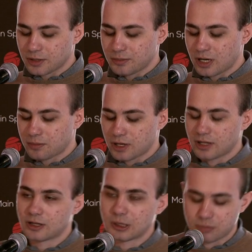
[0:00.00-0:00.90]
the map
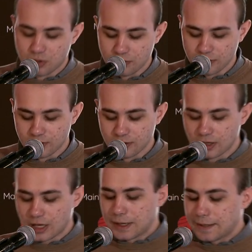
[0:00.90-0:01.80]
and the provinces.
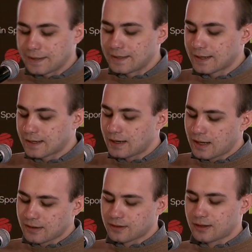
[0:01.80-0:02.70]
The
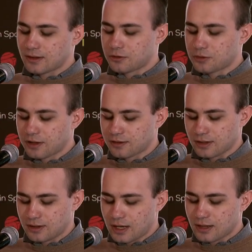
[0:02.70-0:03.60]
class that creates
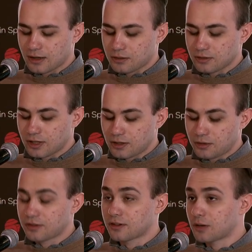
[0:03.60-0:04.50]
the data container
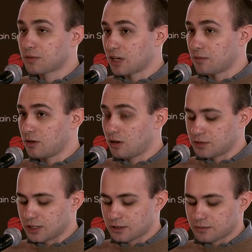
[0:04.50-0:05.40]
is scriptable
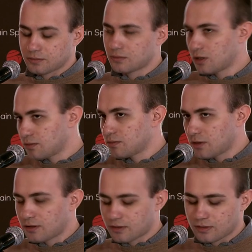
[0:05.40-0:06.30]
object. No,
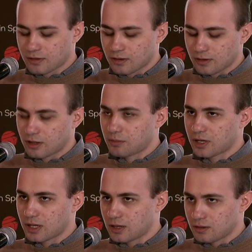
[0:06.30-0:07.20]
it's a
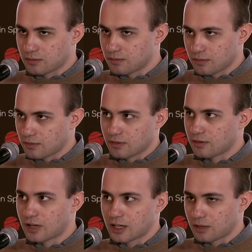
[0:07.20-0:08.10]
typical
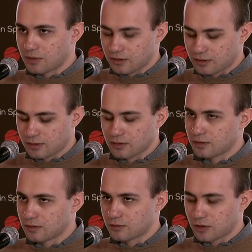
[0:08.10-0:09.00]

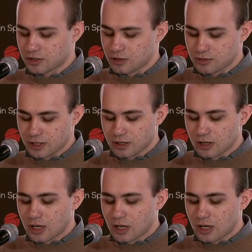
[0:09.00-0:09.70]
database structure object.